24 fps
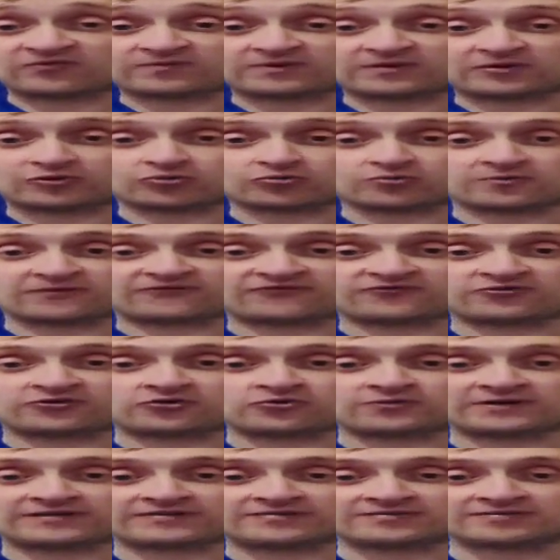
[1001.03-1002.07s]
have picked up a
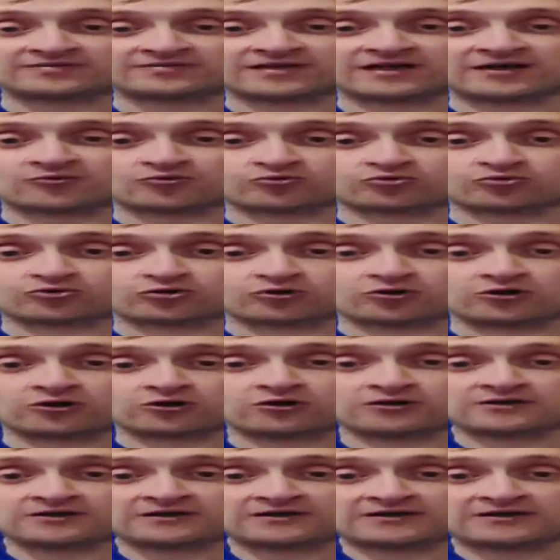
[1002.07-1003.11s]
few wins now, so